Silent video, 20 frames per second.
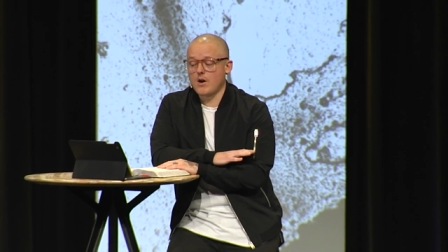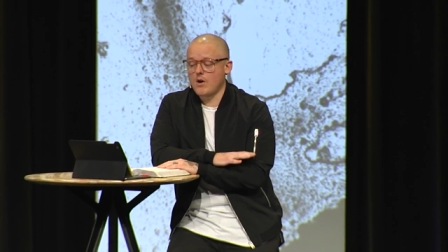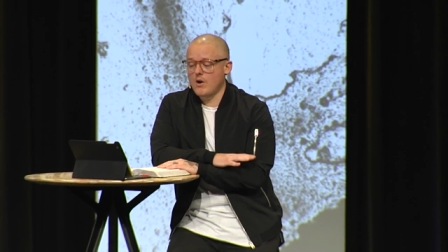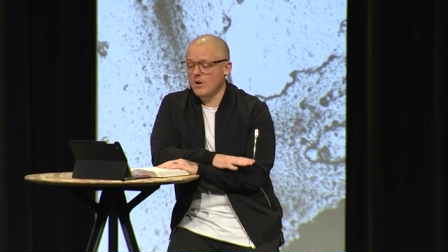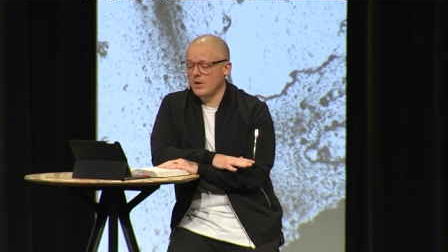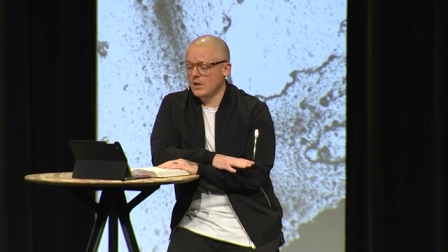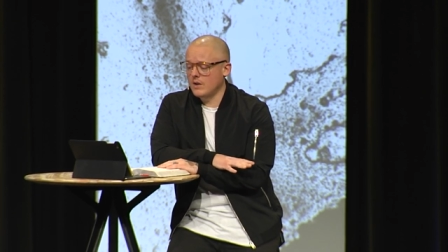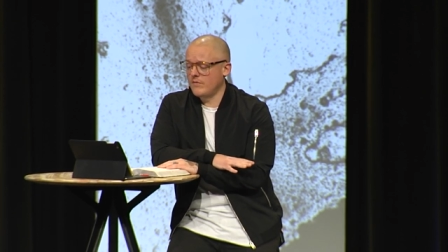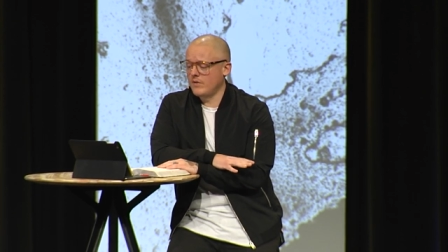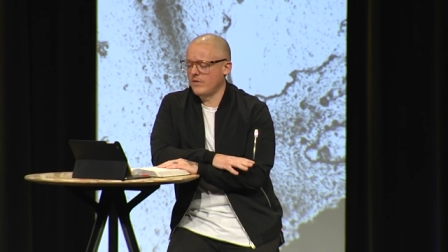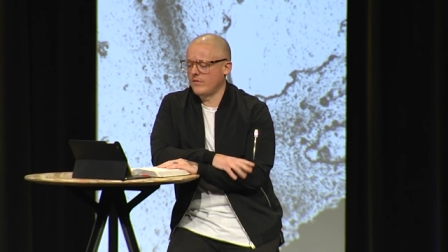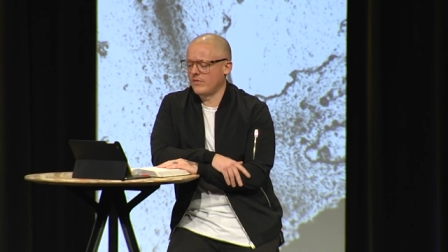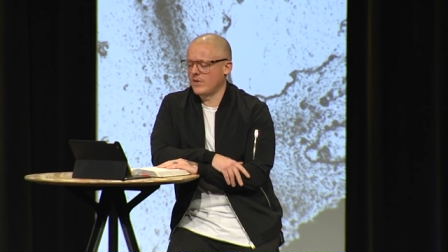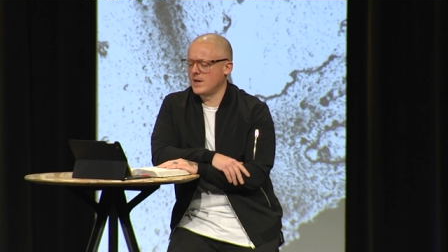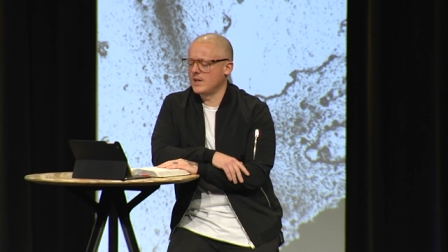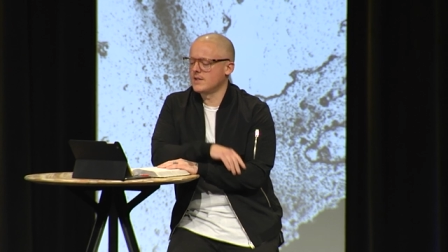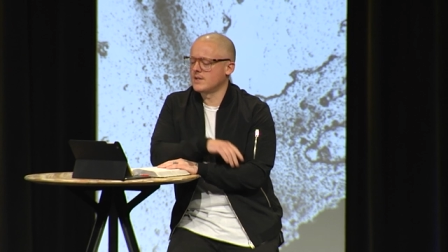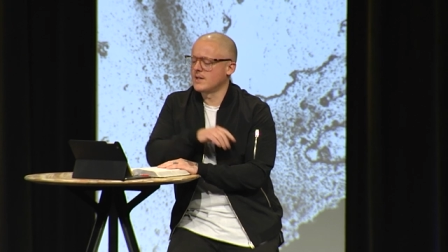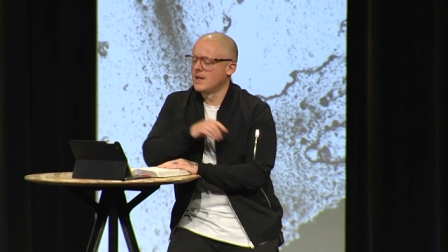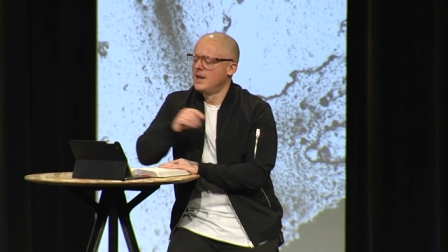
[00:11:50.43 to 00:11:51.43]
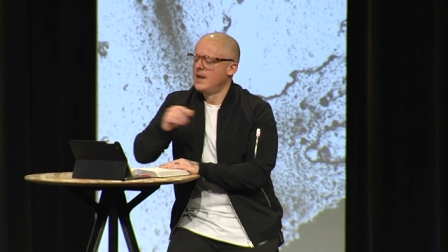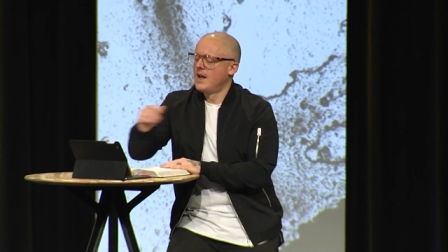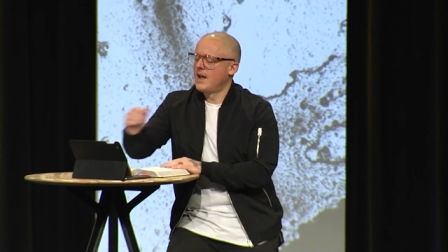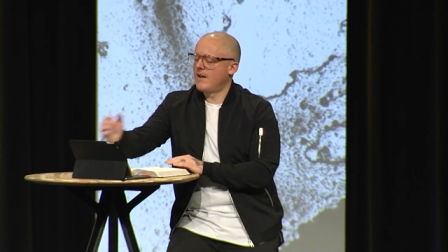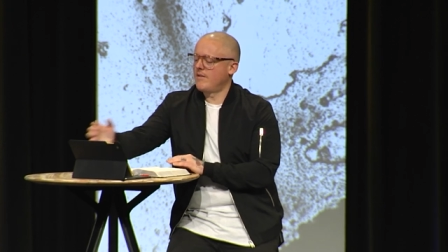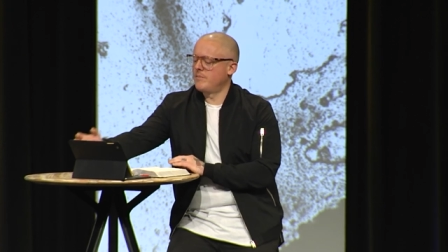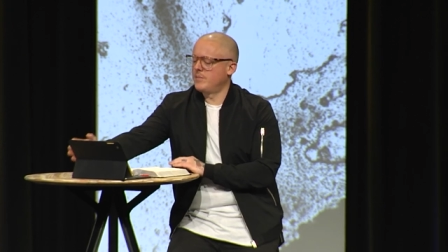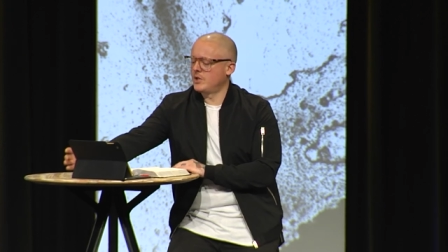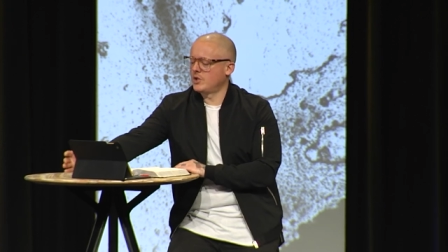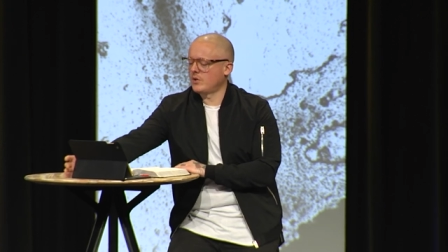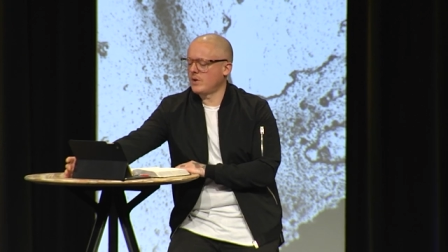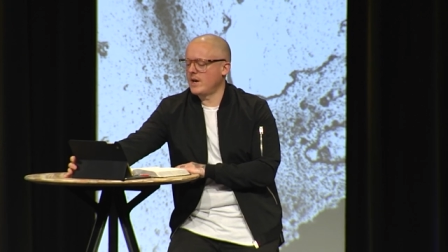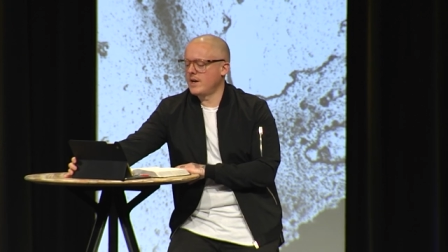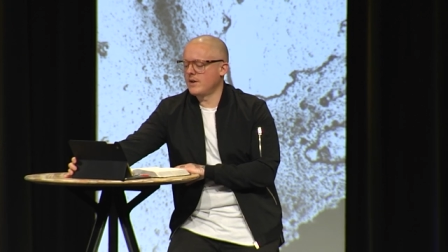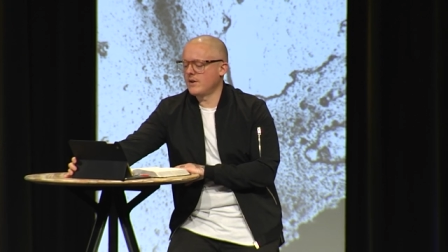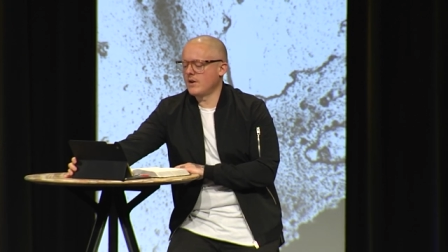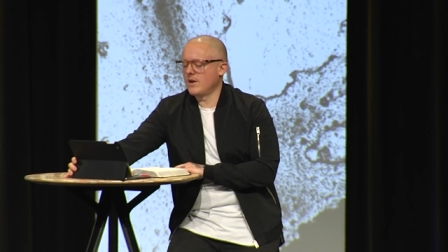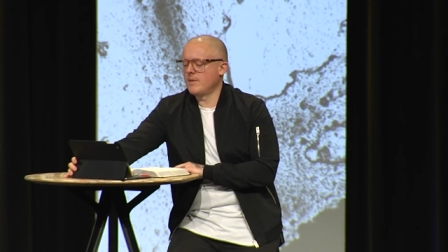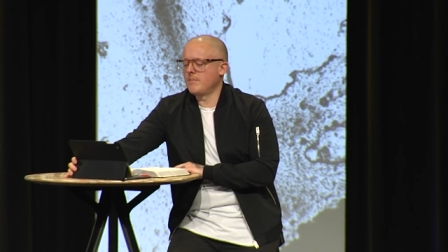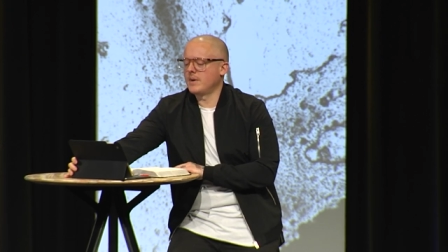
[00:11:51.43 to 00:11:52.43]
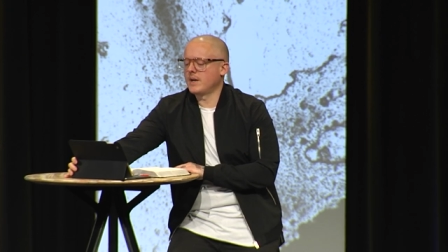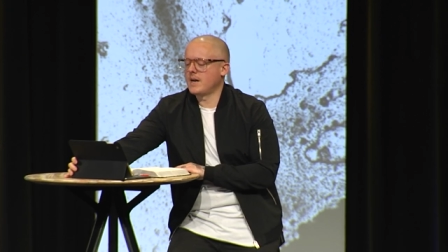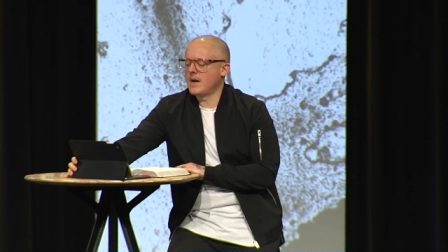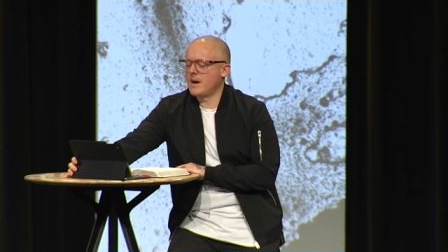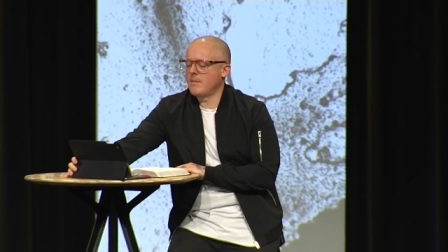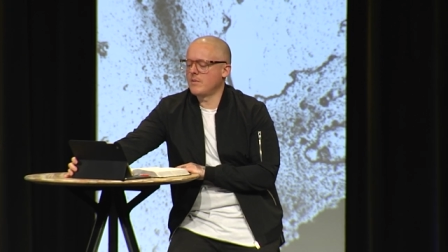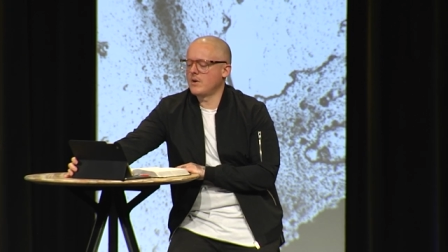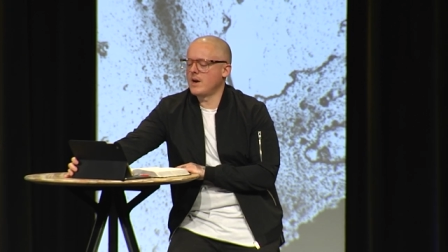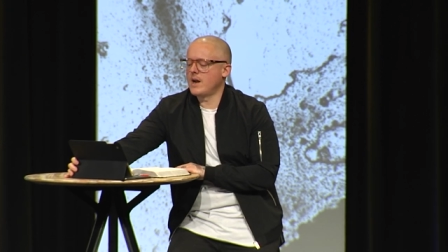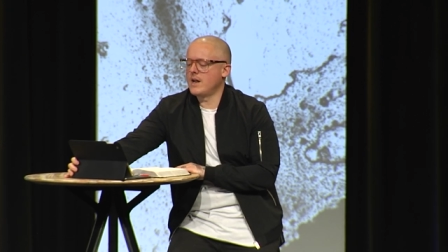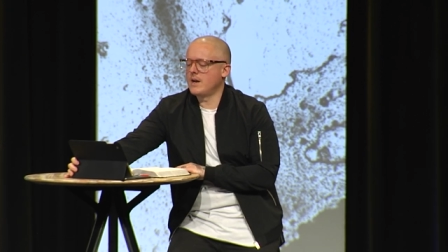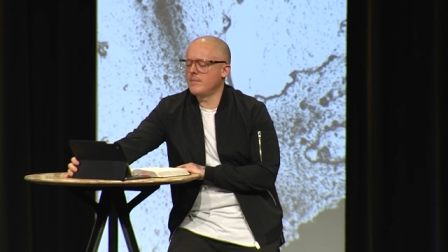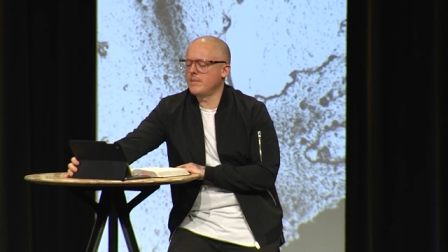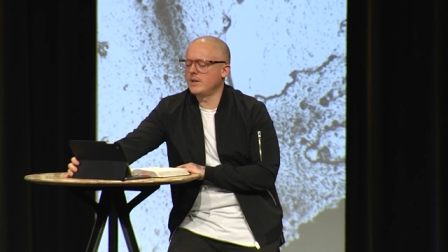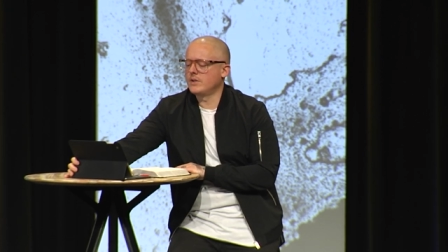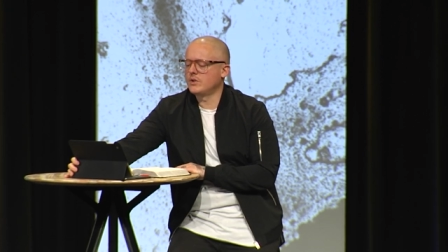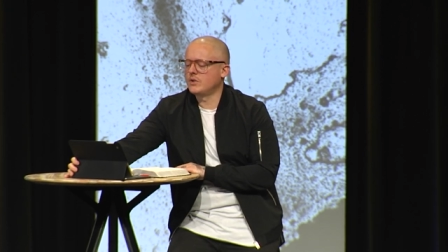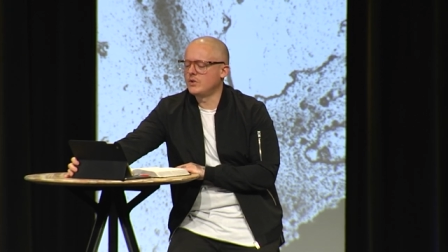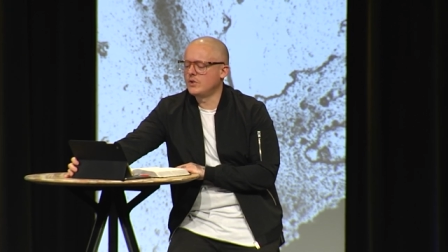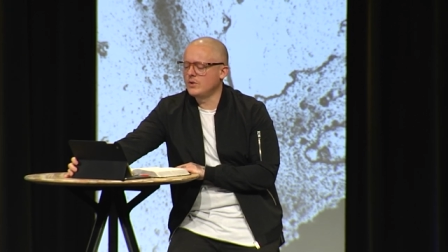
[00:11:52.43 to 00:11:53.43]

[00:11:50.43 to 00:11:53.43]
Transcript: All of her friends have betrayed her and become her enemies.